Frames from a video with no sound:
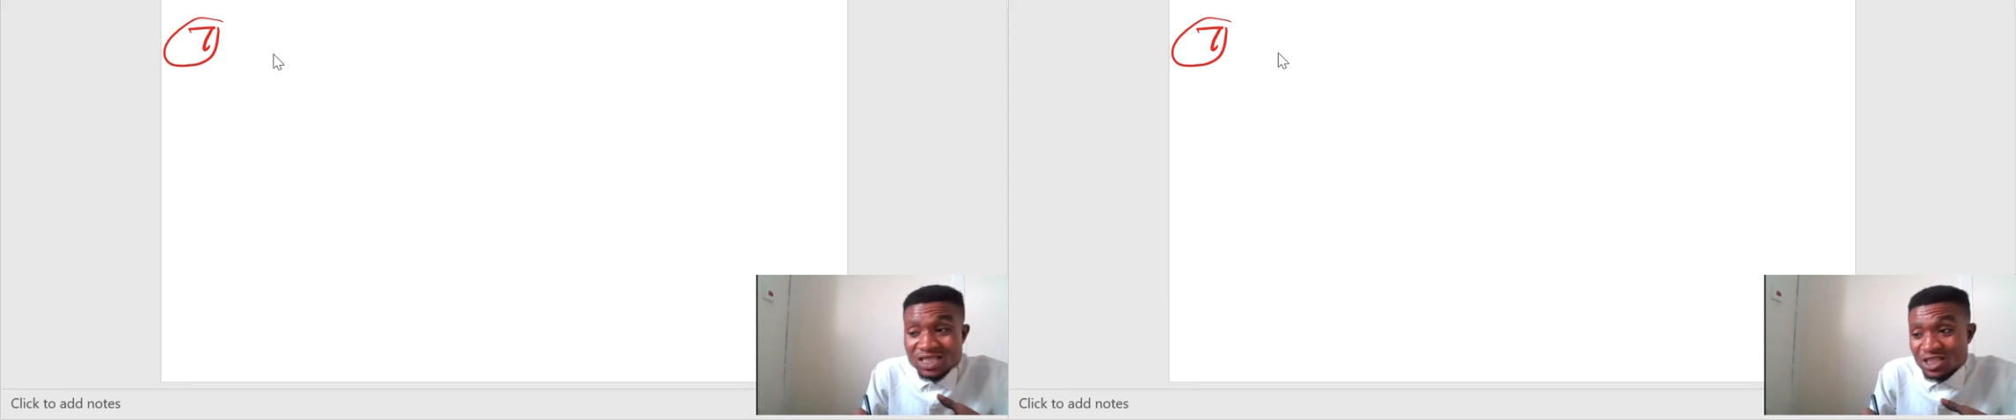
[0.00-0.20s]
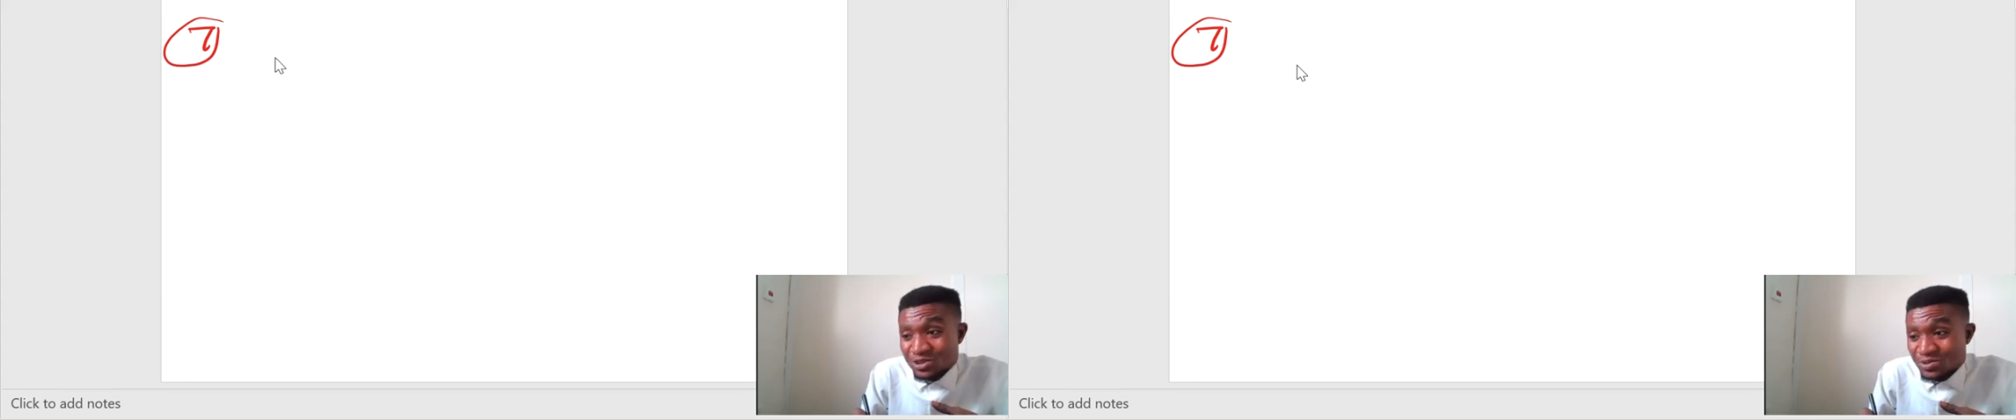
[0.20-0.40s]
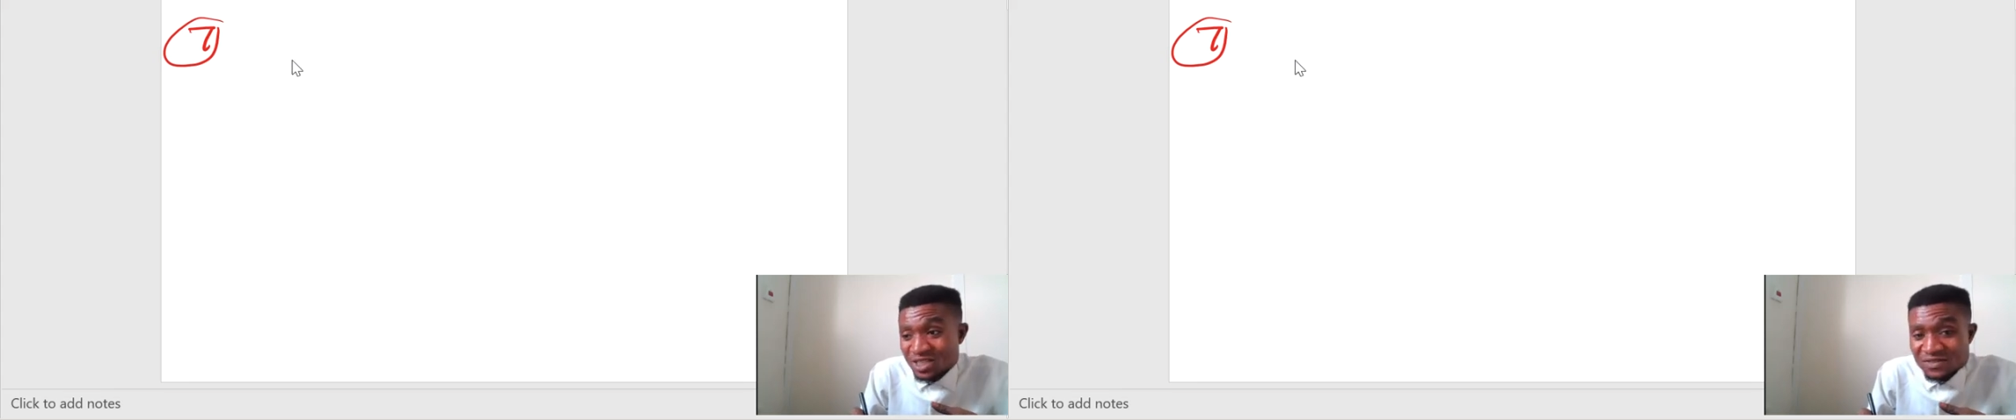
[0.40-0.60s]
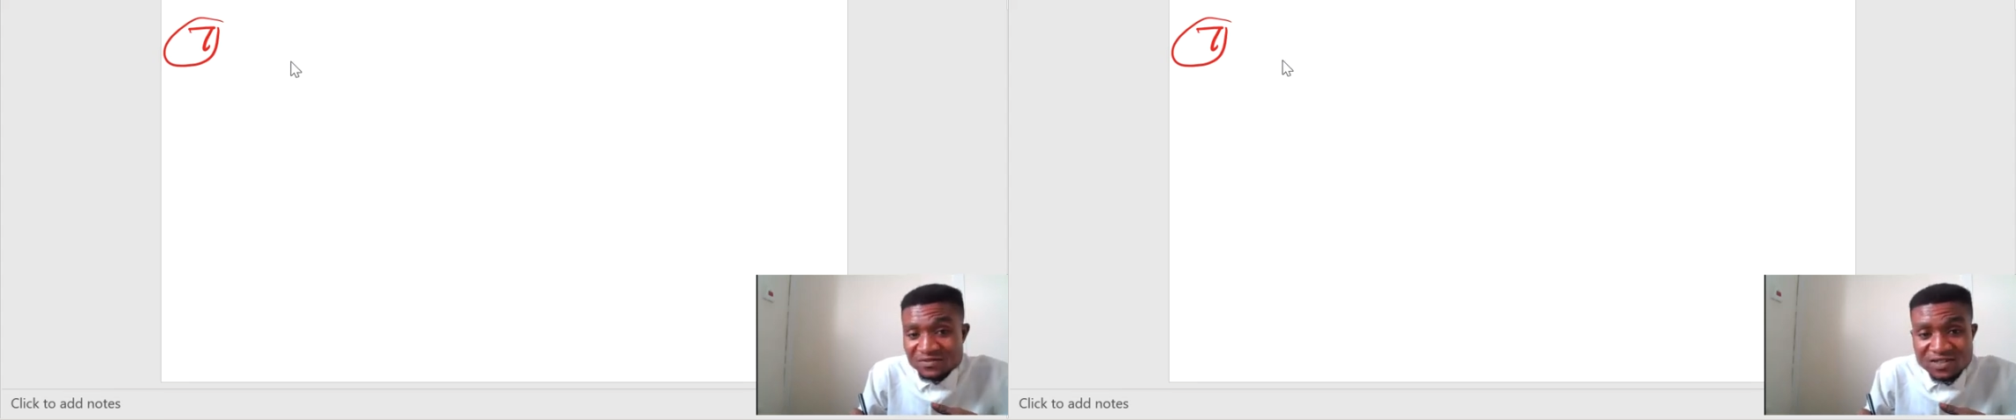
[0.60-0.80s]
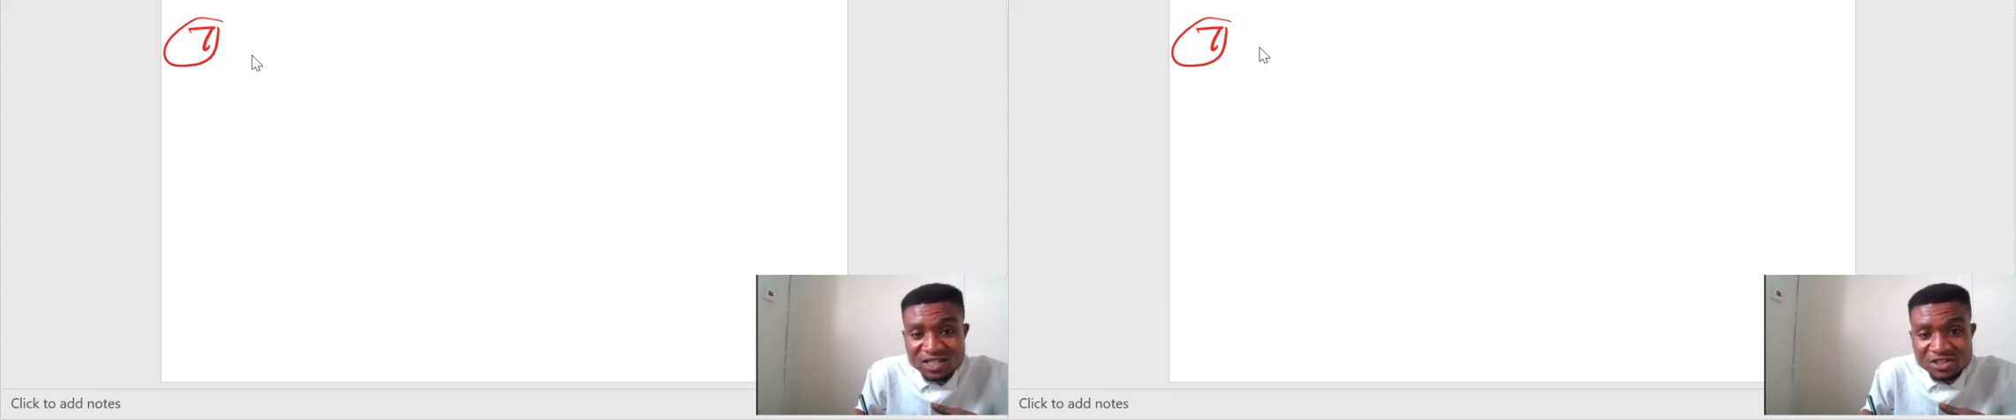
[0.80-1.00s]
a unit
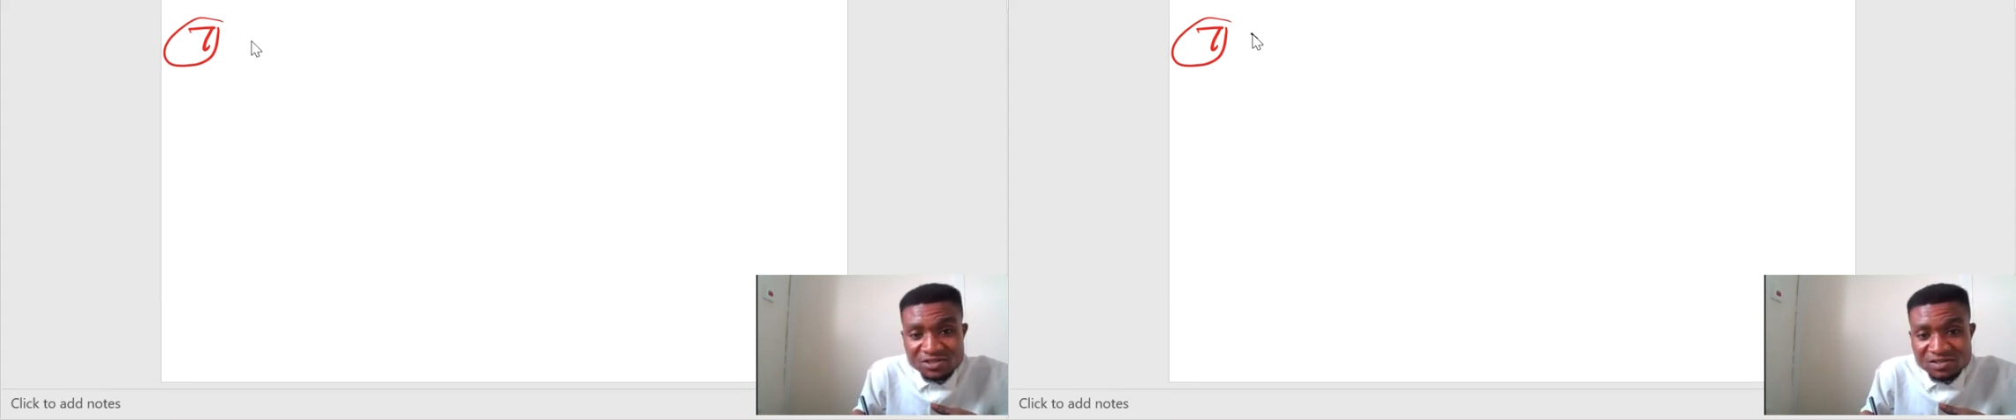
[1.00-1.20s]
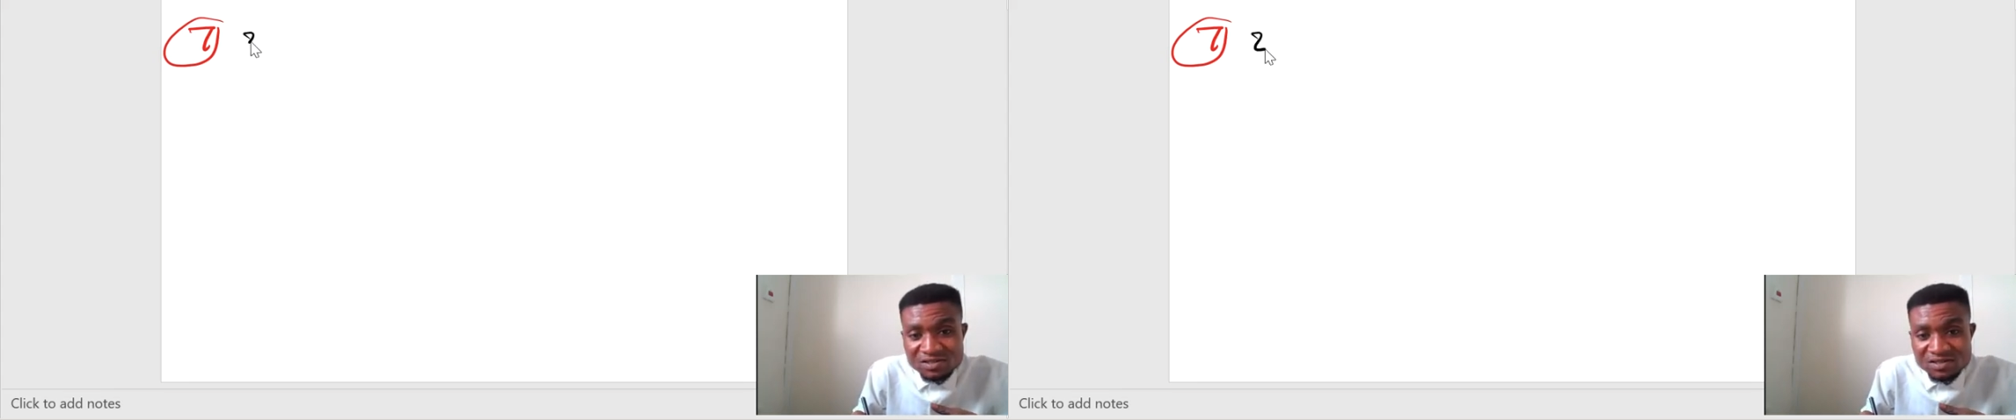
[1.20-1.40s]
fraction.